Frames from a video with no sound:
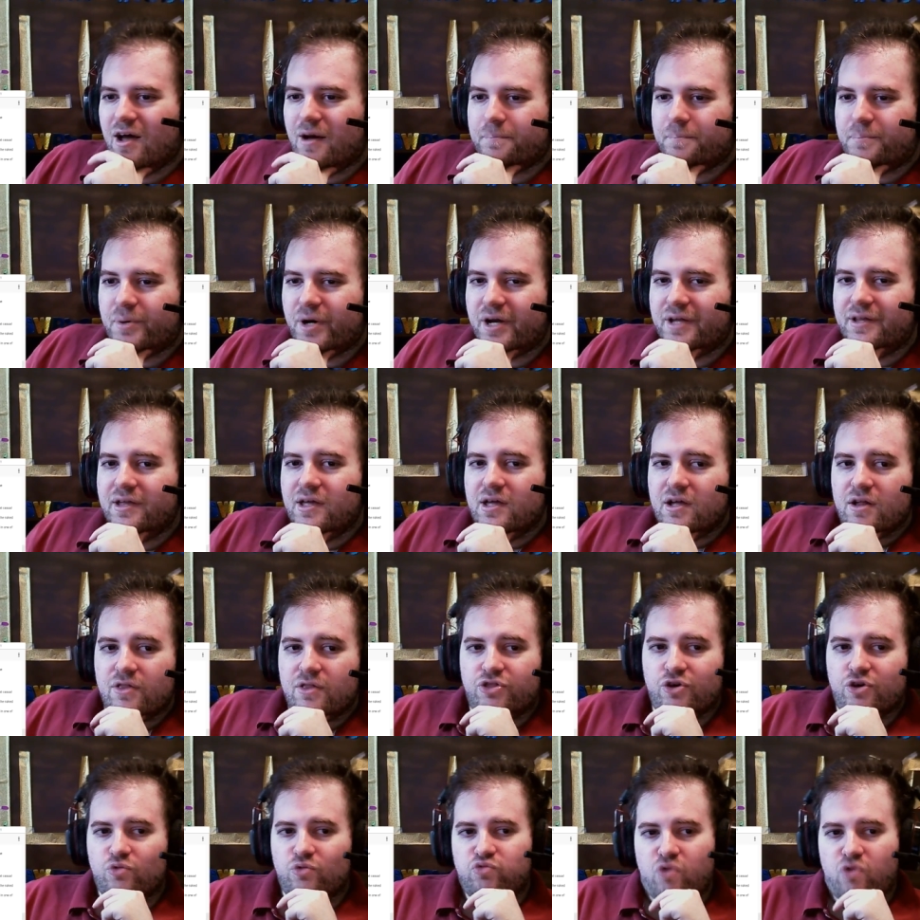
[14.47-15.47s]
But
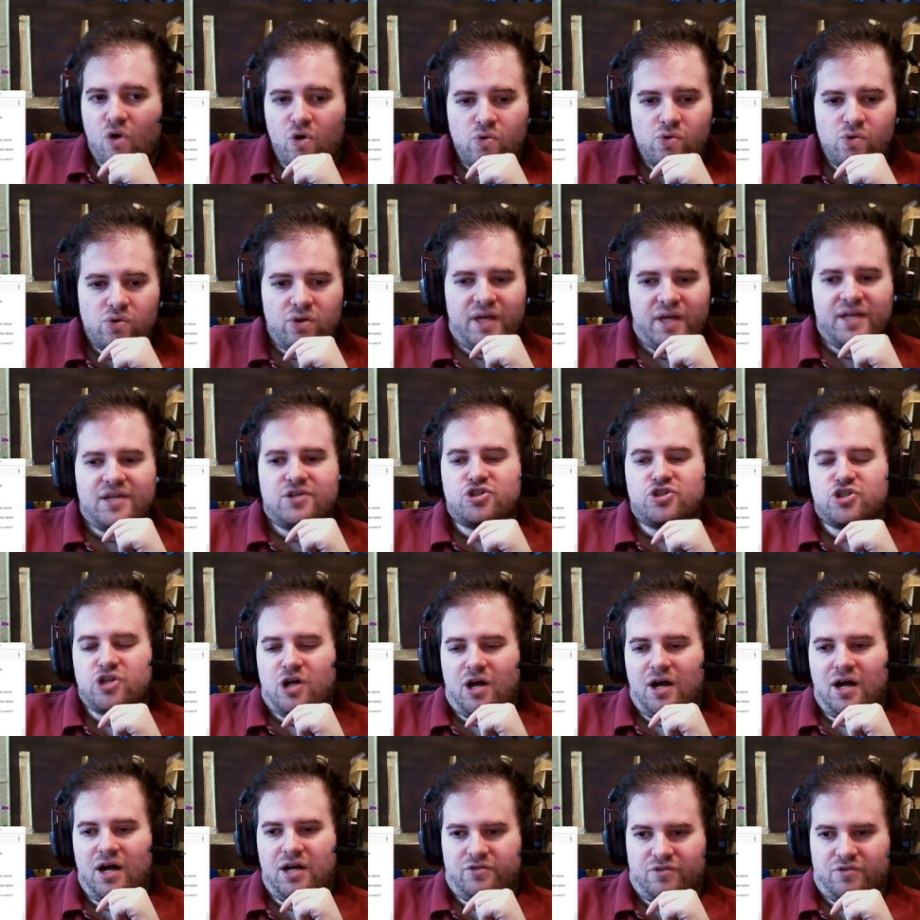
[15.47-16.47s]
the roguelike
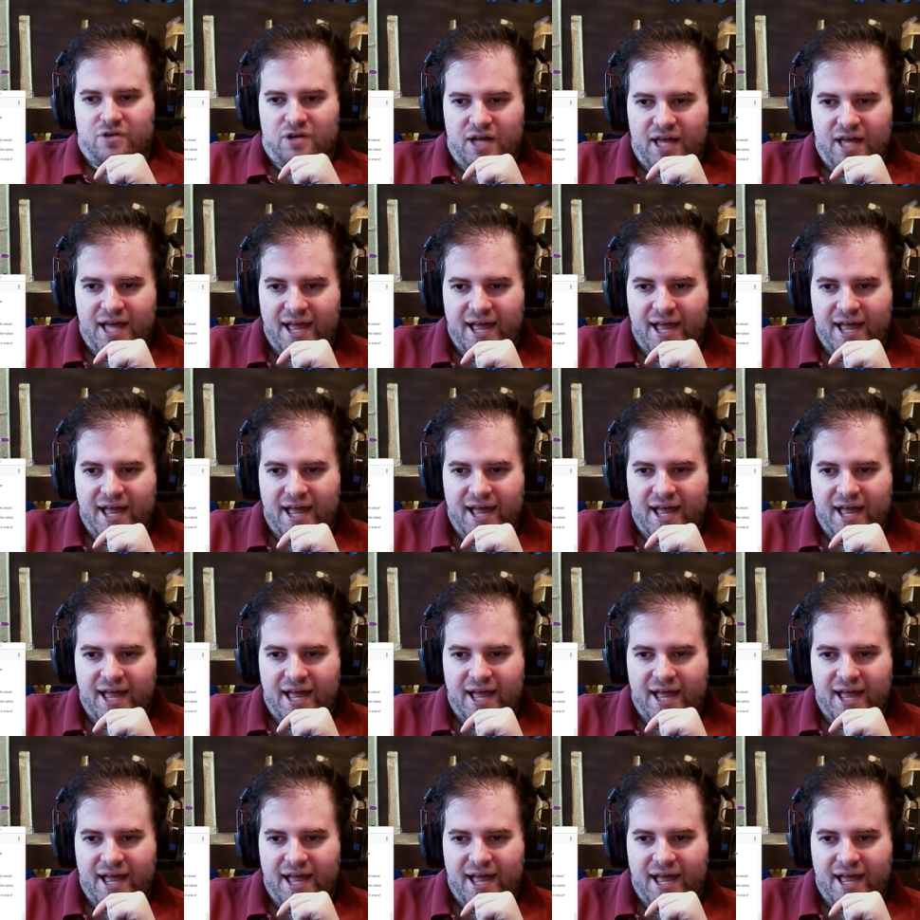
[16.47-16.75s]
genre